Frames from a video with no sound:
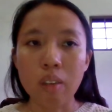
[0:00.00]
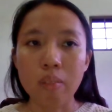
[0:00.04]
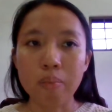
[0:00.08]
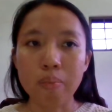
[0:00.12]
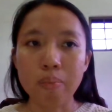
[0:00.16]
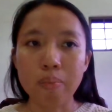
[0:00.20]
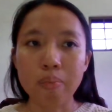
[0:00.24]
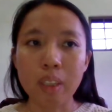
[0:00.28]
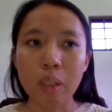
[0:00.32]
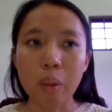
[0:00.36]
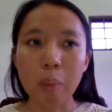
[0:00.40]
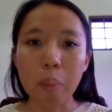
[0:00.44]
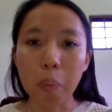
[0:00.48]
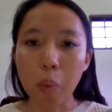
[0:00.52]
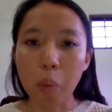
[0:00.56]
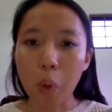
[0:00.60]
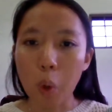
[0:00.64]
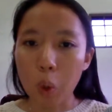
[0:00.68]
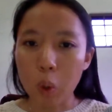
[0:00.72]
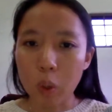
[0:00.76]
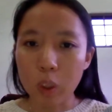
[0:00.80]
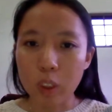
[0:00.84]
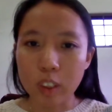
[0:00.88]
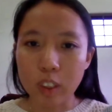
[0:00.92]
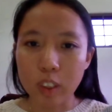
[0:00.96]
the
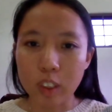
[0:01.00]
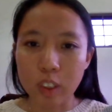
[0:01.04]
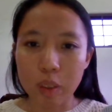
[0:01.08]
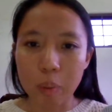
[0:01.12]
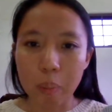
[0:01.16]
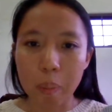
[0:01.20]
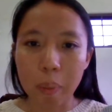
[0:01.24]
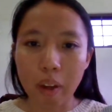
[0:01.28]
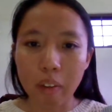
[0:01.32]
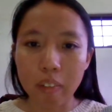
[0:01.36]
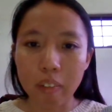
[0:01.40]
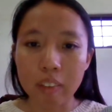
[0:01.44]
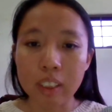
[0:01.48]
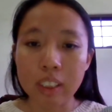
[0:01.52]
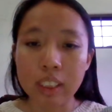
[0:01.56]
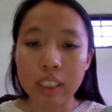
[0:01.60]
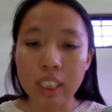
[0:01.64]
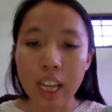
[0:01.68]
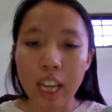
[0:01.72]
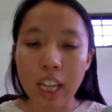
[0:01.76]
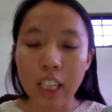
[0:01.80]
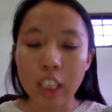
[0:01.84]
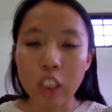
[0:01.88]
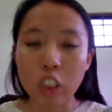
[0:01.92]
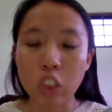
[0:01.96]
importance about this
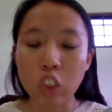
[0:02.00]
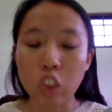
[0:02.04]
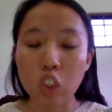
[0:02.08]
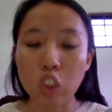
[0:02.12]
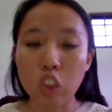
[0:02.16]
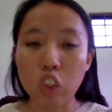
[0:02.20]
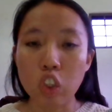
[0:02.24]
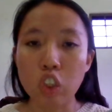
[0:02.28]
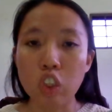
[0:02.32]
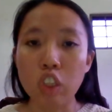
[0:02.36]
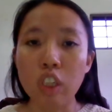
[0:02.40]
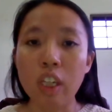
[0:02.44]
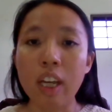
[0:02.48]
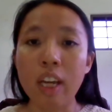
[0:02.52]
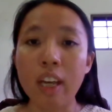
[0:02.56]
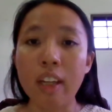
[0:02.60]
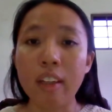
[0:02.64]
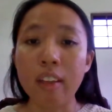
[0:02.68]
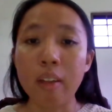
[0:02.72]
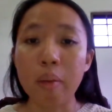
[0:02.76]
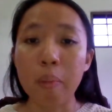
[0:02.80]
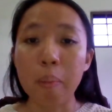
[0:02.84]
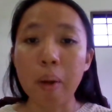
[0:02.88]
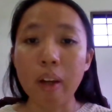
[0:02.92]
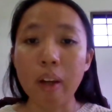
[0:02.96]
energy
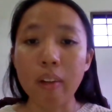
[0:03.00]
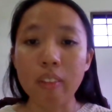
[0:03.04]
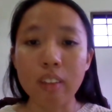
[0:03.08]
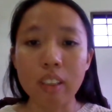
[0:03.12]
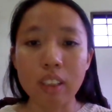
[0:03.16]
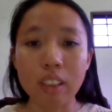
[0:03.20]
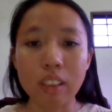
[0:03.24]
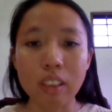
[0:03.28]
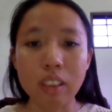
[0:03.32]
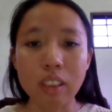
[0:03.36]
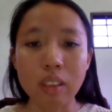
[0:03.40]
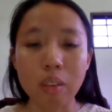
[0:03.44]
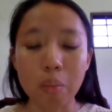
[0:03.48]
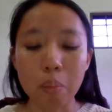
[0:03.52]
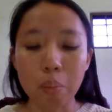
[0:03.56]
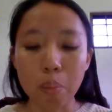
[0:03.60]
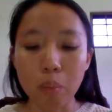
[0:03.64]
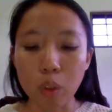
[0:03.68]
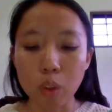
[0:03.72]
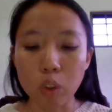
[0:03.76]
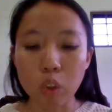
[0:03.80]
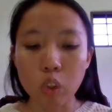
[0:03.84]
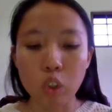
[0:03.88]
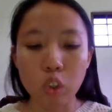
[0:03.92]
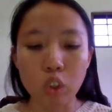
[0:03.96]
and about this
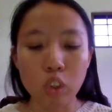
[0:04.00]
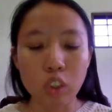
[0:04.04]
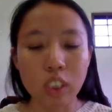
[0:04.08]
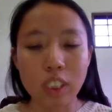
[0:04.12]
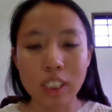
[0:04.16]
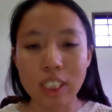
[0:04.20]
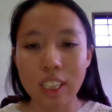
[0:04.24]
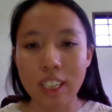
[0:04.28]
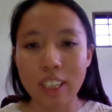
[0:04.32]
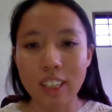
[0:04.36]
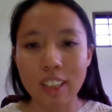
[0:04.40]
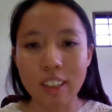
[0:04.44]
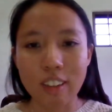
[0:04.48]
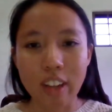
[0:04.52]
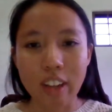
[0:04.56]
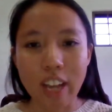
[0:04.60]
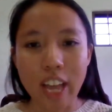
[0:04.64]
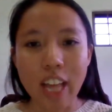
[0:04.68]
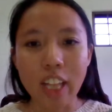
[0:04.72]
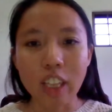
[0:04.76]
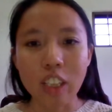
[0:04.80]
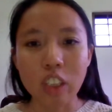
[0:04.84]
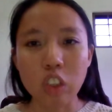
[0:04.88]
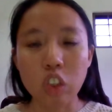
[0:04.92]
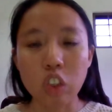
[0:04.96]
motto saying or
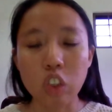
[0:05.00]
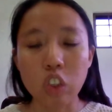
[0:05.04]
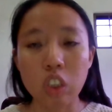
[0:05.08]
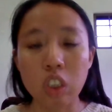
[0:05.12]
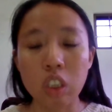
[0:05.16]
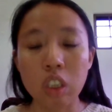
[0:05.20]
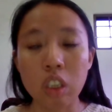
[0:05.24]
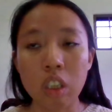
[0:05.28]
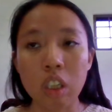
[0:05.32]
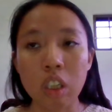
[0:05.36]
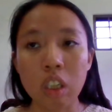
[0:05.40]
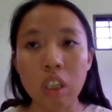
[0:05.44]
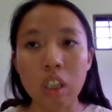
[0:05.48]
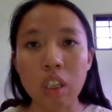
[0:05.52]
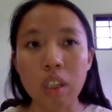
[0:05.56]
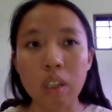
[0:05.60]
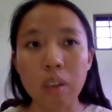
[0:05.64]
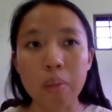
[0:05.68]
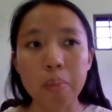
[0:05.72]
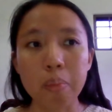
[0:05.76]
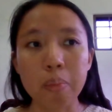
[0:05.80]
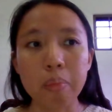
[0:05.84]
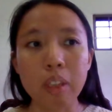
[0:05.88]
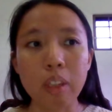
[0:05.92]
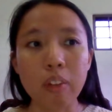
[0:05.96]
energy,
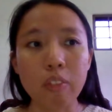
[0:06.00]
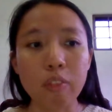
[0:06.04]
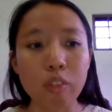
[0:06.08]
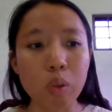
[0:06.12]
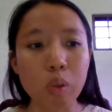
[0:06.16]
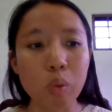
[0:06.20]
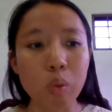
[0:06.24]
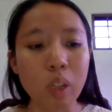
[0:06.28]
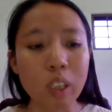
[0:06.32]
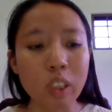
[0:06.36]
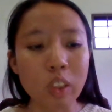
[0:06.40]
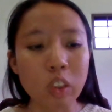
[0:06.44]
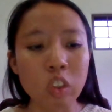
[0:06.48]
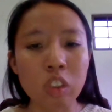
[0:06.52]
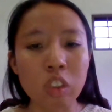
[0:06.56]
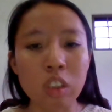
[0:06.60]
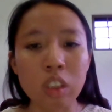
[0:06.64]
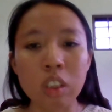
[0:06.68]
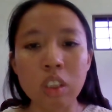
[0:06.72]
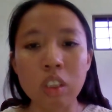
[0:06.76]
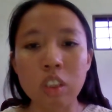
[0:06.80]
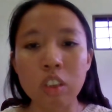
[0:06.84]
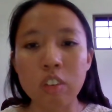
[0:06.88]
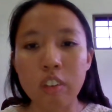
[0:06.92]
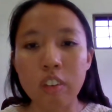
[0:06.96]
if you want to
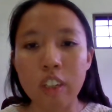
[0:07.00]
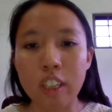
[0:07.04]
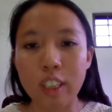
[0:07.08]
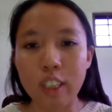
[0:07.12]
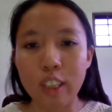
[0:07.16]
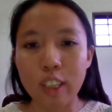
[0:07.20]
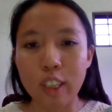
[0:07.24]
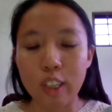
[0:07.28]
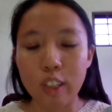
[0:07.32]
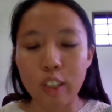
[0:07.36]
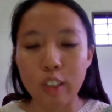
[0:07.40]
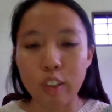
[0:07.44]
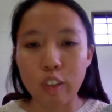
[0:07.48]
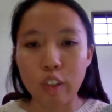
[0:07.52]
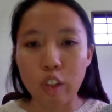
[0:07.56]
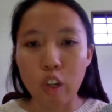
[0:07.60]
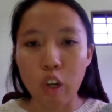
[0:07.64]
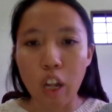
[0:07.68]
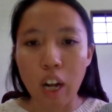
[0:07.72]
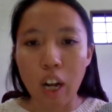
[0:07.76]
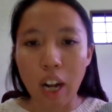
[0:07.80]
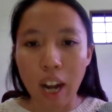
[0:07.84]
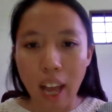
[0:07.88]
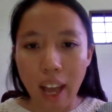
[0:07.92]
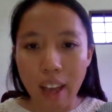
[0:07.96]
integrate in
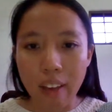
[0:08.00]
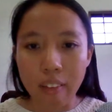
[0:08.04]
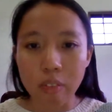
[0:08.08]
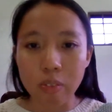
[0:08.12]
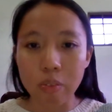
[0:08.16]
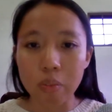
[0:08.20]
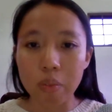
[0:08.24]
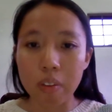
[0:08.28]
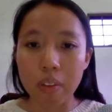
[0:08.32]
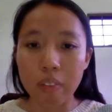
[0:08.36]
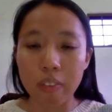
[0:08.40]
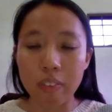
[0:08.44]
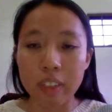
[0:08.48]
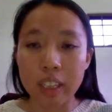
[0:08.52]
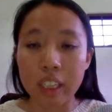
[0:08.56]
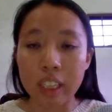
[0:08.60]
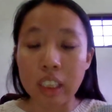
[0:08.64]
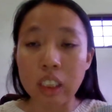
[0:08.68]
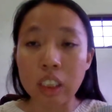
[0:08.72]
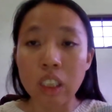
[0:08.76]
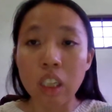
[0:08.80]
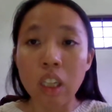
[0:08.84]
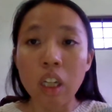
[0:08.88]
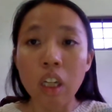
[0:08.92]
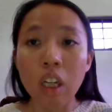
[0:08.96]
your life with
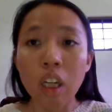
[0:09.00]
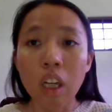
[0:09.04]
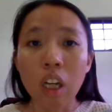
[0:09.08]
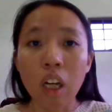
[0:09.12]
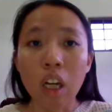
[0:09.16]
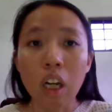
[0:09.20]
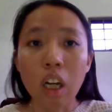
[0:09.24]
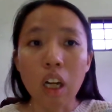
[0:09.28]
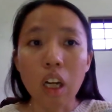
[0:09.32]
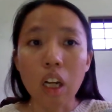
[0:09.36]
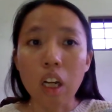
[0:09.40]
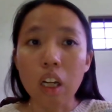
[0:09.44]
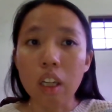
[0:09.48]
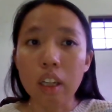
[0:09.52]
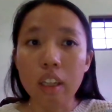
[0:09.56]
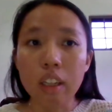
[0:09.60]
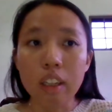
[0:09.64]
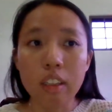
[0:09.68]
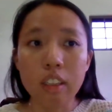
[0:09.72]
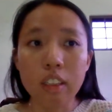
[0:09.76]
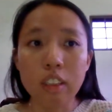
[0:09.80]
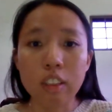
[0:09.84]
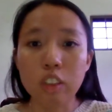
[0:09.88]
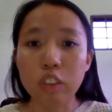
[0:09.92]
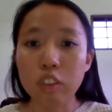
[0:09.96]
this,
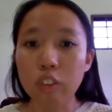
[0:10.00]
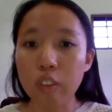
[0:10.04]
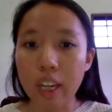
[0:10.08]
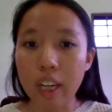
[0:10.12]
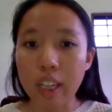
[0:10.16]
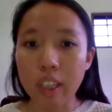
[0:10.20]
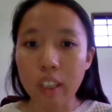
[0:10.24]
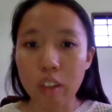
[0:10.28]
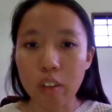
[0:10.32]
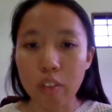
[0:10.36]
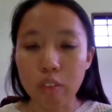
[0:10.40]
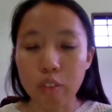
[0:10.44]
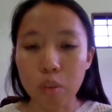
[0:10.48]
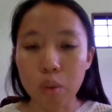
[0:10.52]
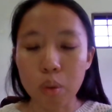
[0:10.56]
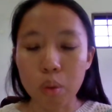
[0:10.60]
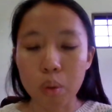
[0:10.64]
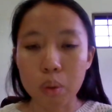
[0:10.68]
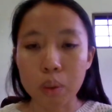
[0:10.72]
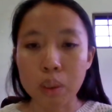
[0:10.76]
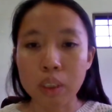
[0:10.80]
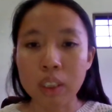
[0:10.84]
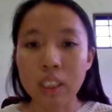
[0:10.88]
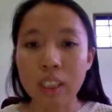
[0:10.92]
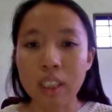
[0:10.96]
it is great, of
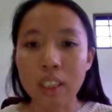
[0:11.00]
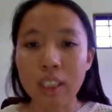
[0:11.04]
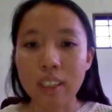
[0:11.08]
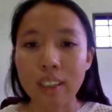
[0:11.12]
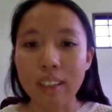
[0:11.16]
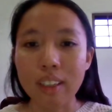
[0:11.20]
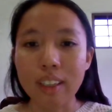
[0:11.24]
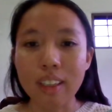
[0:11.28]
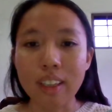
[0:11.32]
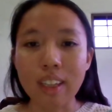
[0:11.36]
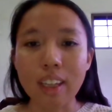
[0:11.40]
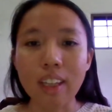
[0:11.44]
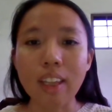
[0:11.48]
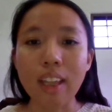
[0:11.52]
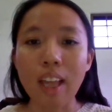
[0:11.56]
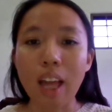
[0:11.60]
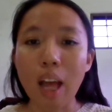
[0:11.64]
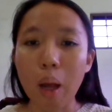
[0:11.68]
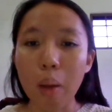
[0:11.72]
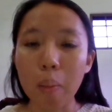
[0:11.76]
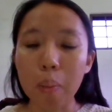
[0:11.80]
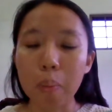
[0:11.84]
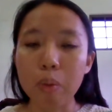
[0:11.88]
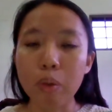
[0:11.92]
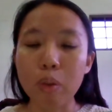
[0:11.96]
course. It can
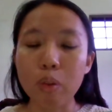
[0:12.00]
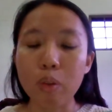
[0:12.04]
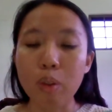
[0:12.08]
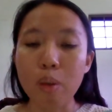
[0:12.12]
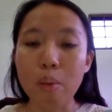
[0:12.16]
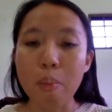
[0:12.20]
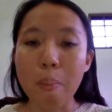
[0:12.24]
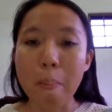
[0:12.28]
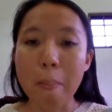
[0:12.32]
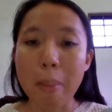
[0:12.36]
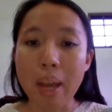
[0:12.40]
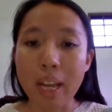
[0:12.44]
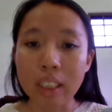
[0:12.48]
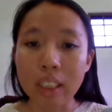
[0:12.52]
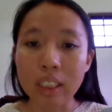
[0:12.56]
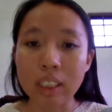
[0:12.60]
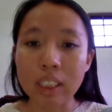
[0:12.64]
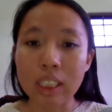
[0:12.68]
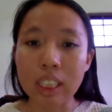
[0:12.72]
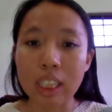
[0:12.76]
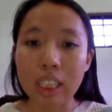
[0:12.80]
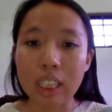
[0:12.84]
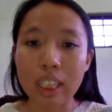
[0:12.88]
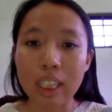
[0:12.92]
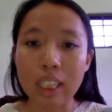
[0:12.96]
help you
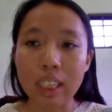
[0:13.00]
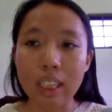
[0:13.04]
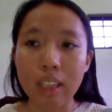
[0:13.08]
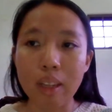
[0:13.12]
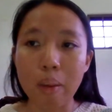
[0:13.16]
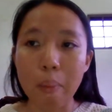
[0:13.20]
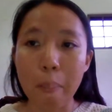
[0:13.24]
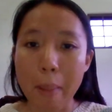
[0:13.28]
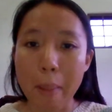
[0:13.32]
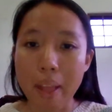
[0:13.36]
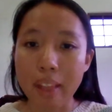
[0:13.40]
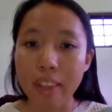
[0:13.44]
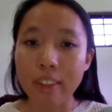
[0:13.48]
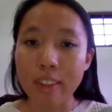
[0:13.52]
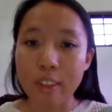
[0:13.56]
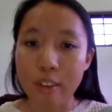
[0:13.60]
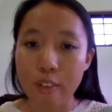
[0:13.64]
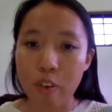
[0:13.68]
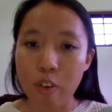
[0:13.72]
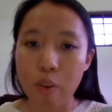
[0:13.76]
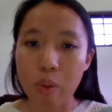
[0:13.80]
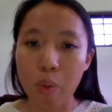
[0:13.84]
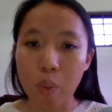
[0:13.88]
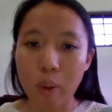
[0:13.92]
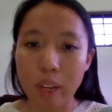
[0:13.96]
immensely in many
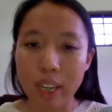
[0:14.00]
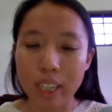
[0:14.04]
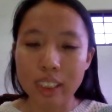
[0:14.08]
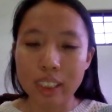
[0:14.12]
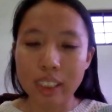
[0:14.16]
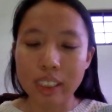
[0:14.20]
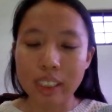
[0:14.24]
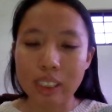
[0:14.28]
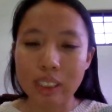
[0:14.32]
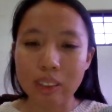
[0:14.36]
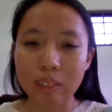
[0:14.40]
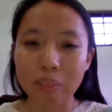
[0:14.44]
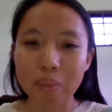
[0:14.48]
different ways.